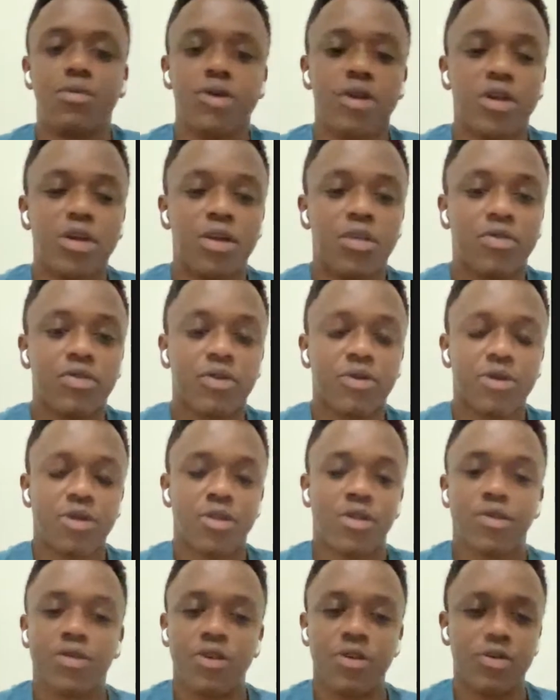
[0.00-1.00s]
really
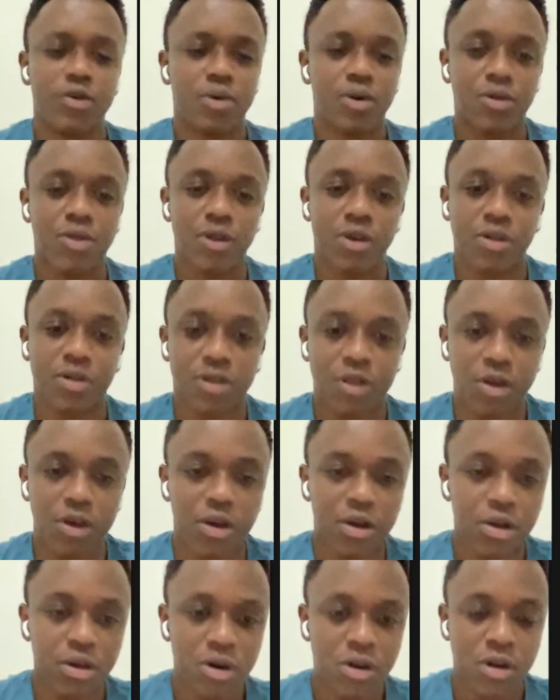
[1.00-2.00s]
interested in this coding thing.